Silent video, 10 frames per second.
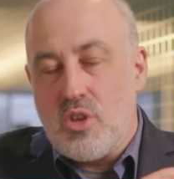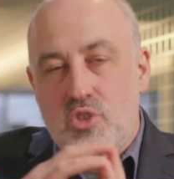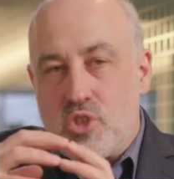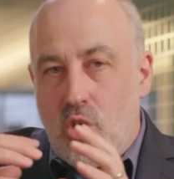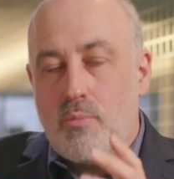
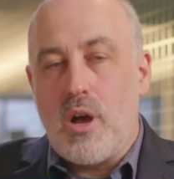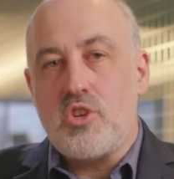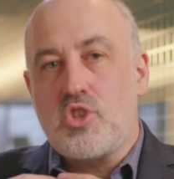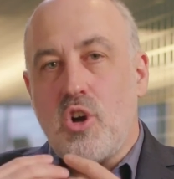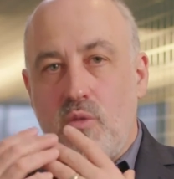so
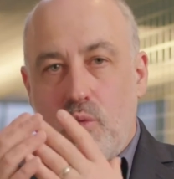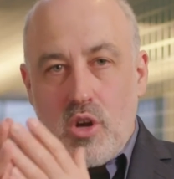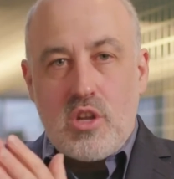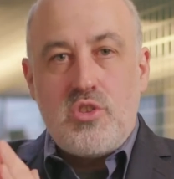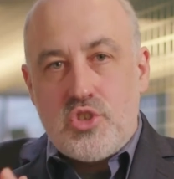much of
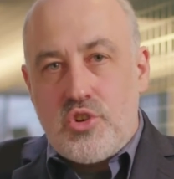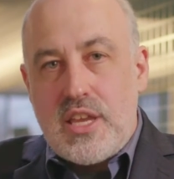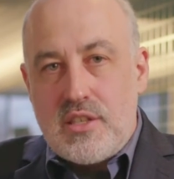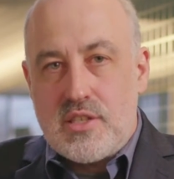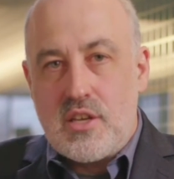what
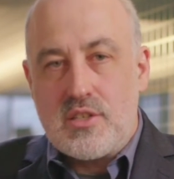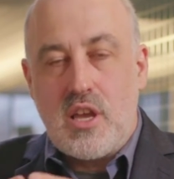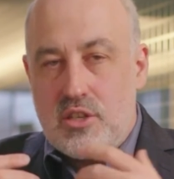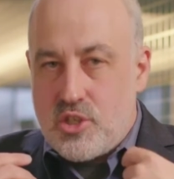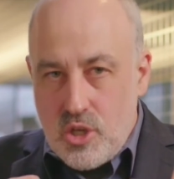constrains us
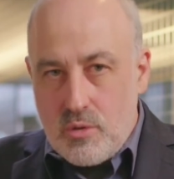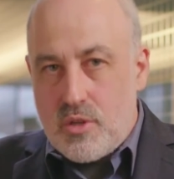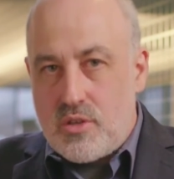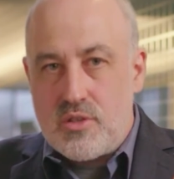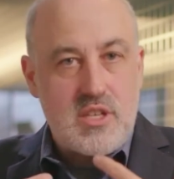as humans,